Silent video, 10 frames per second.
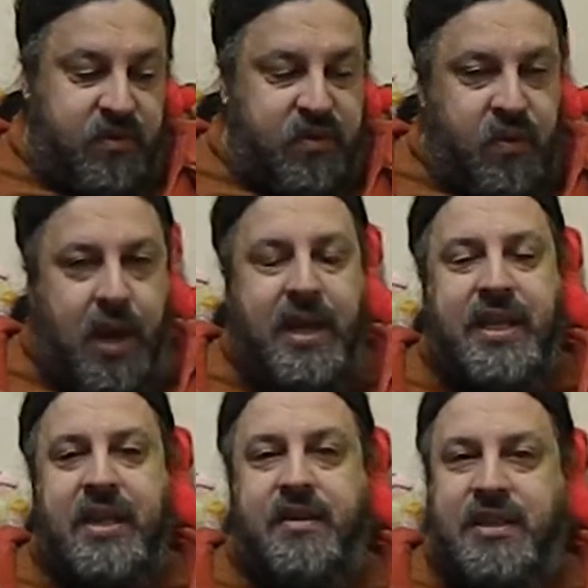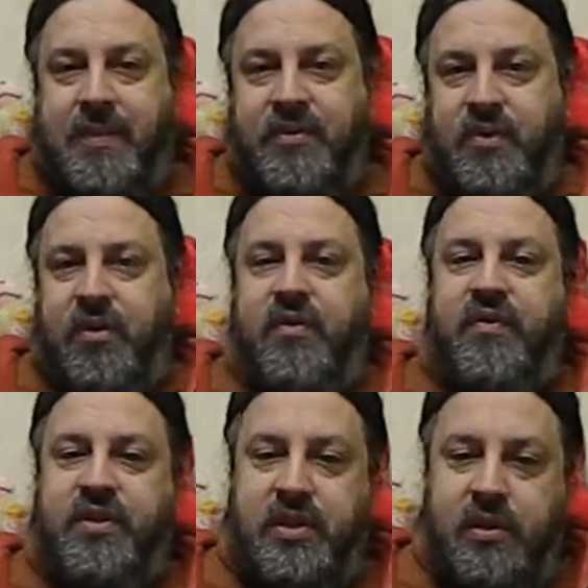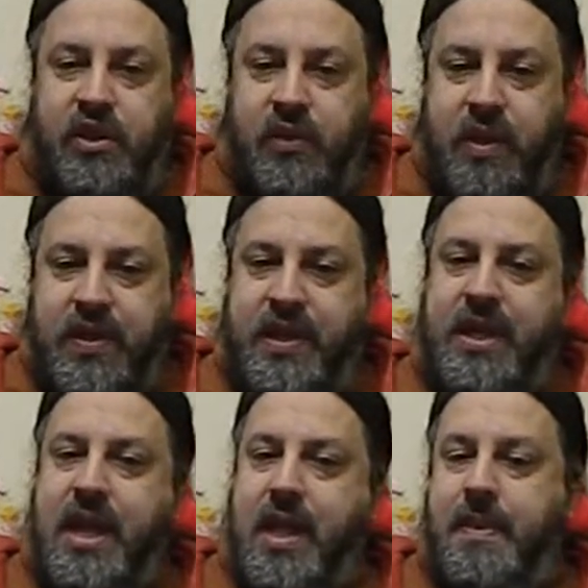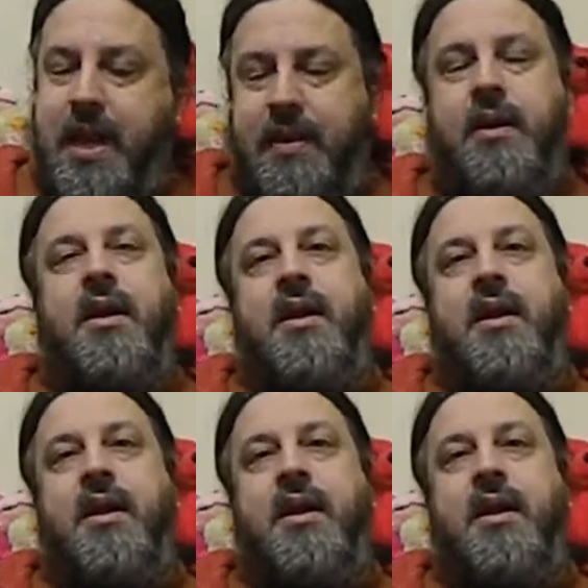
try to get to some sort of solution with it, and then,